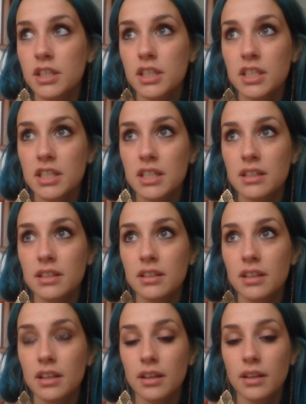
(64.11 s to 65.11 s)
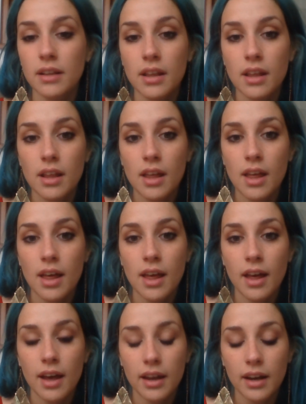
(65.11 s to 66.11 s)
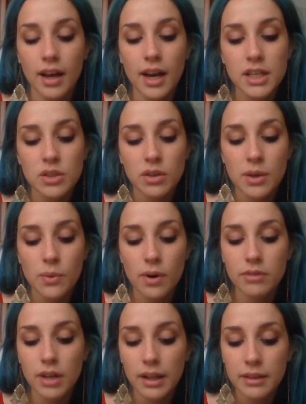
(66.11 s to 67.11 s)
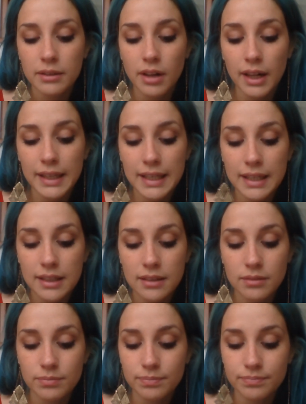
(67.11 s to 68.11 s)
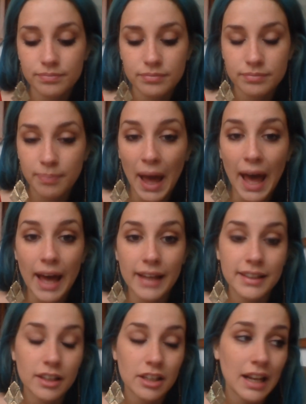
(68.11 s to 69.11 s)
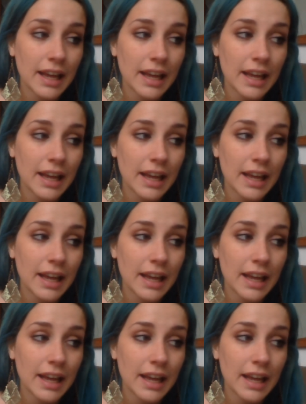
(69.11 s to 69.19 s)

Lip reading: shit, and actually were really, really bad.